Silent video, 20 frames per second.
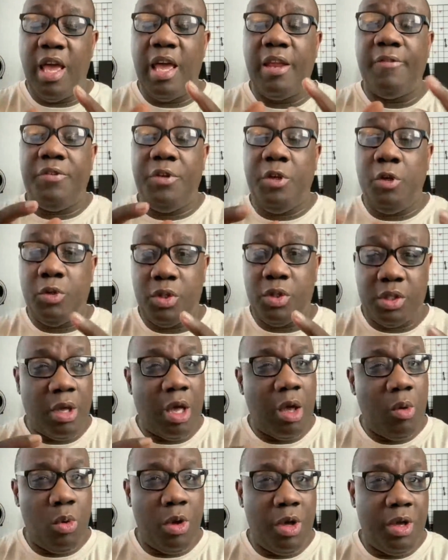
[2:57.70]
and for you to
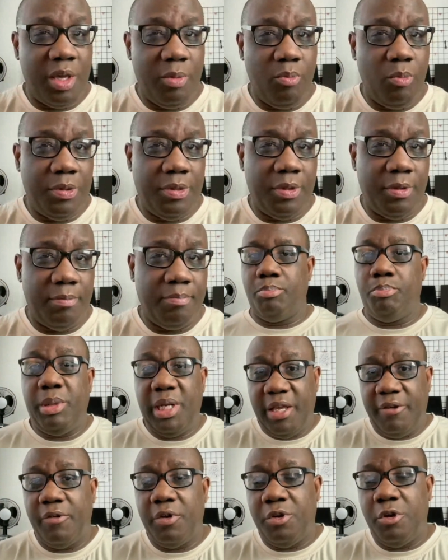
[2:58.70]
start working with them.
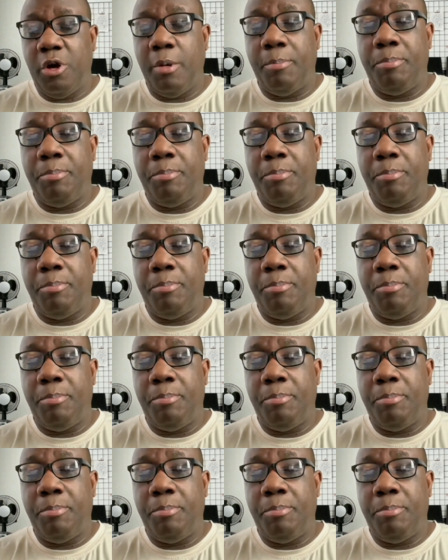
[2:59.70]
Believe it or not,